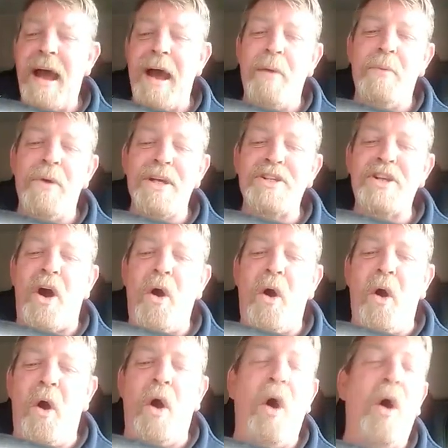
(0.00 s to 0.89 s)
It was
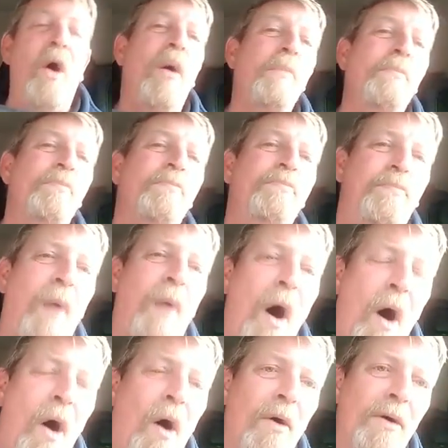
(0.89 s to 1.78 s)
all
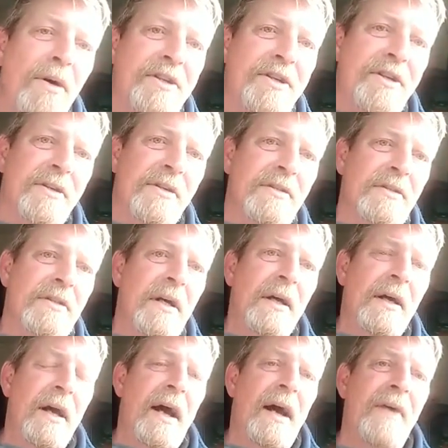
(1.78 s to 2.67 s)
bollocks.
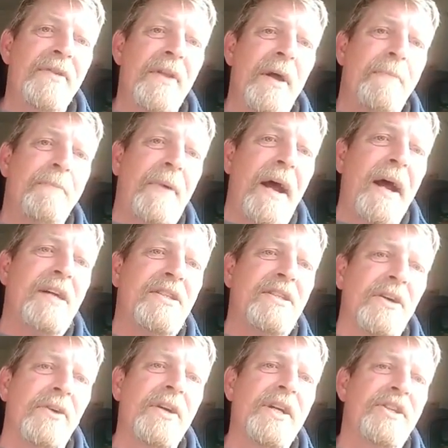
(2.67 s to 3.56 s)
And the
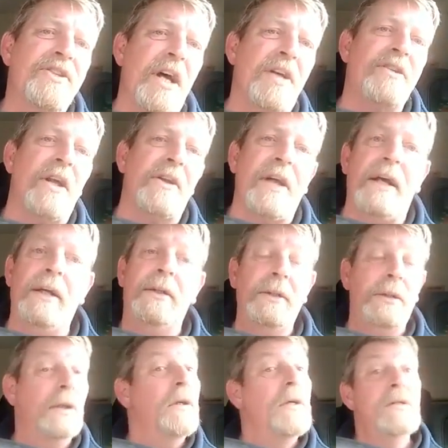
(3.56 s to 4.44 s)
press release yesterday
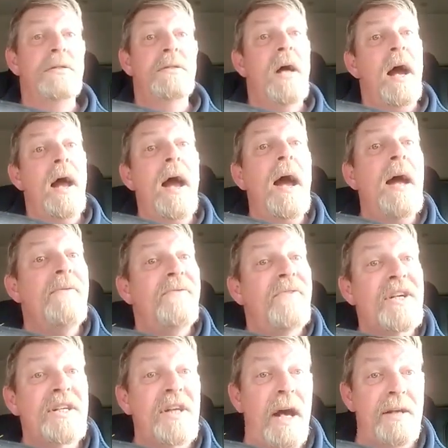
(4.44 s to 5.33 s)

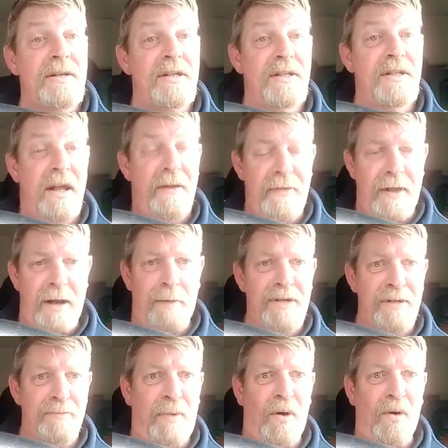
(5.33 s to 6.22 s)
emphasises that
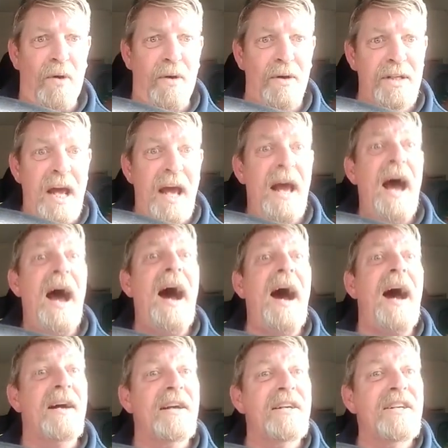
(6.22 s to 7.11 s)
it was bollocks.
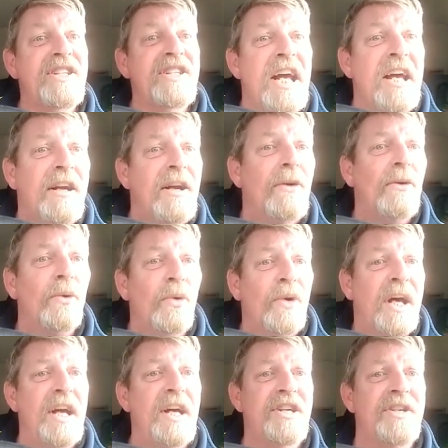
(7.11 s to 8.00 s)
A secret
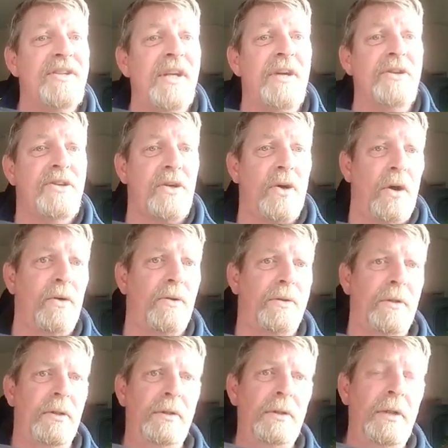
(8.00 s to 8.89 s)
location in
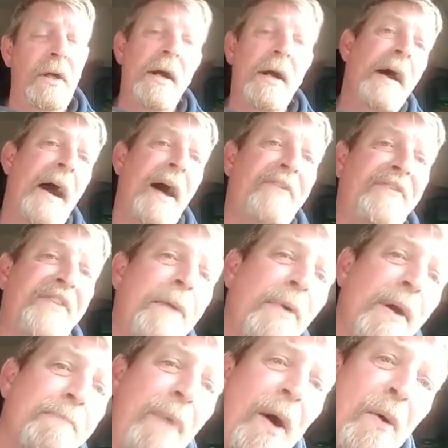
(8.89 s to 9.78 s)
Scotland. If
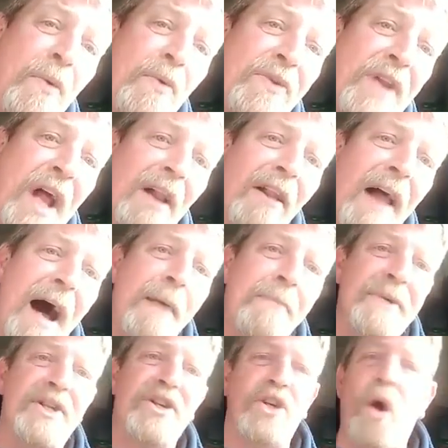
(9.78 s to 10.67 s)
they were building a
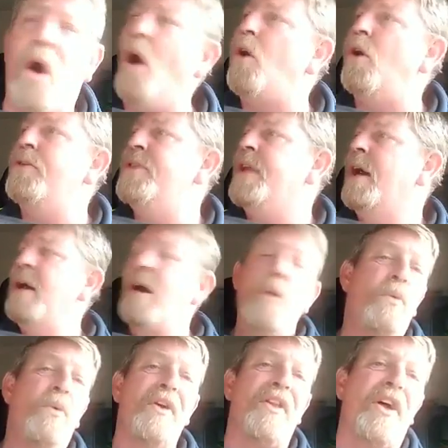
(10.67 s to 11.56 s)
lab in Scotland
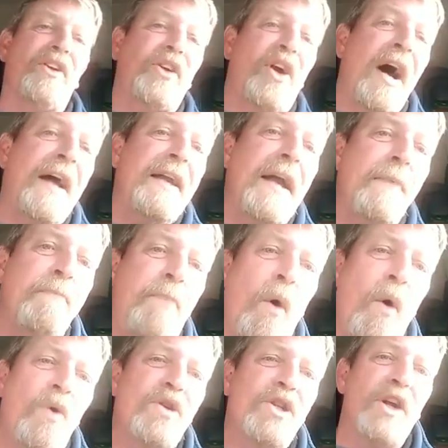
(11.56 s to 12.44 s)
where they're trying to
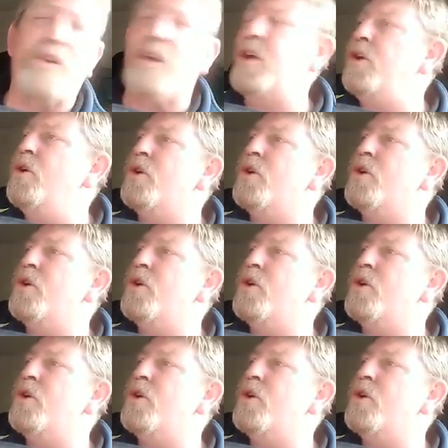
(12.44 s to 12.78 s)
bolster the